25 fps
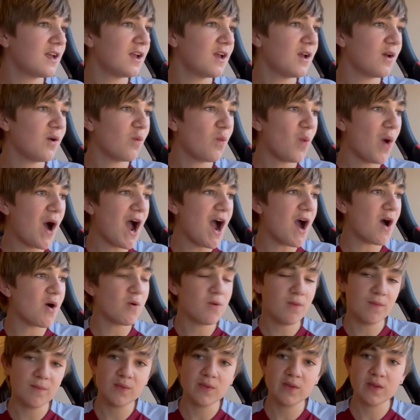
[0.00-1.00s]
Wow.
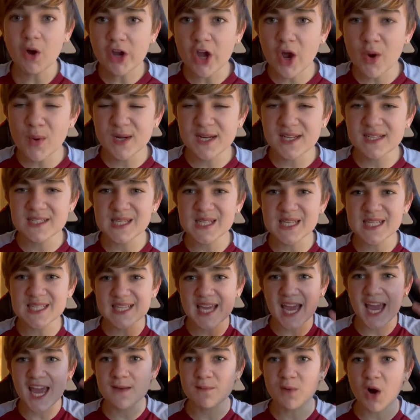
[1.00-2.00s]
Going into this
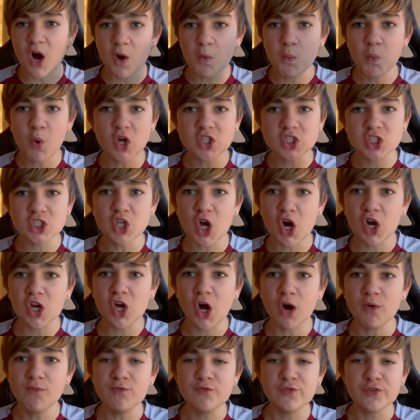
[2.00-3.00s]
game, I was not
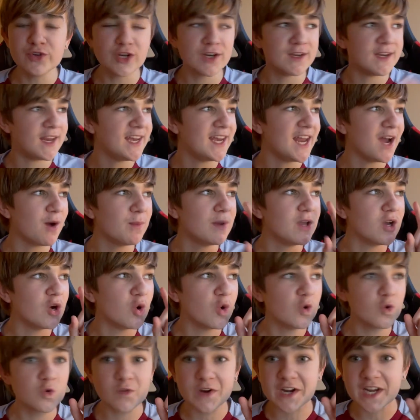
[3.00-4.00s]
confident, and now we are
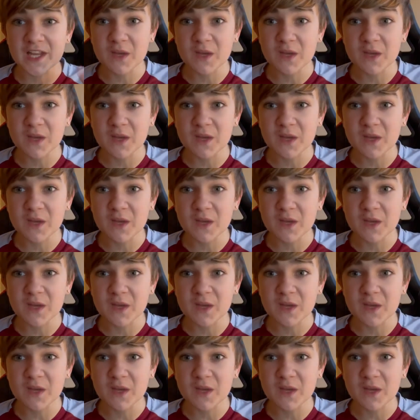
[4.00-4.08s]
already